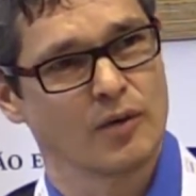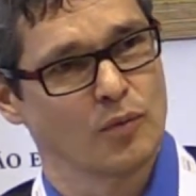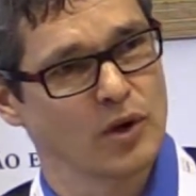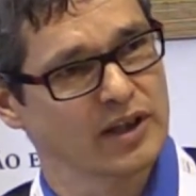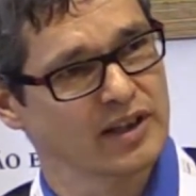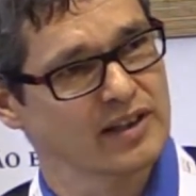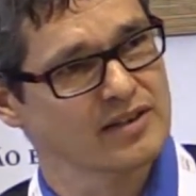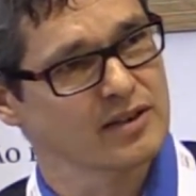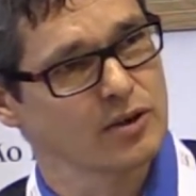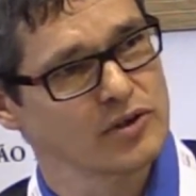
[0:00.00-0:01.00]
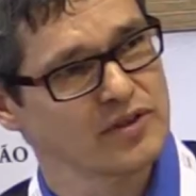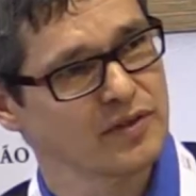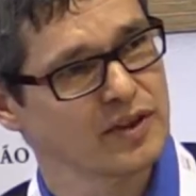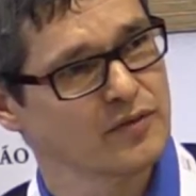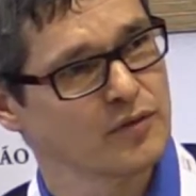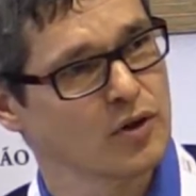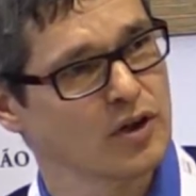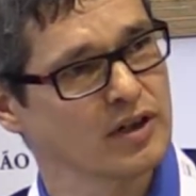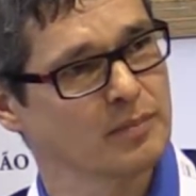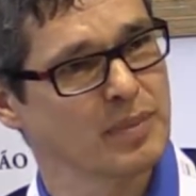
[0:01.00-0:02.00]
working exclusively
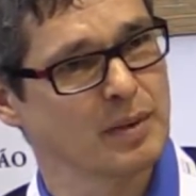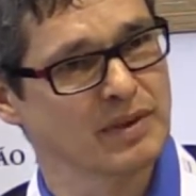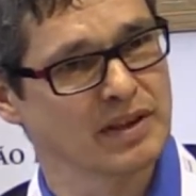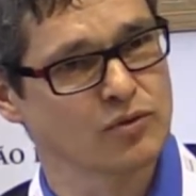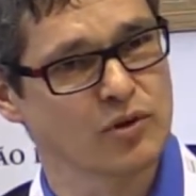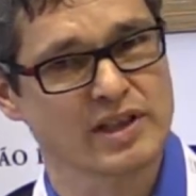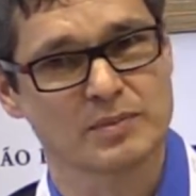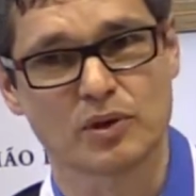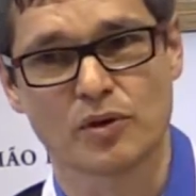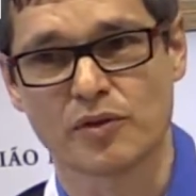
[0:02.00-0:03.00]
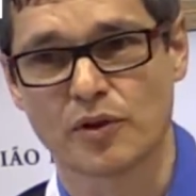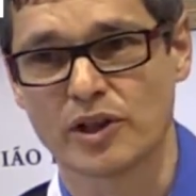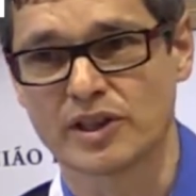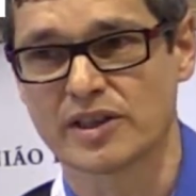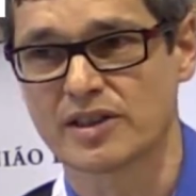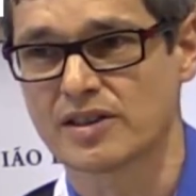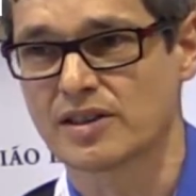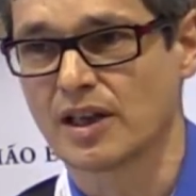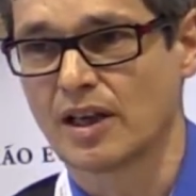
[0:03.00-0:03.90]
for public transport authorities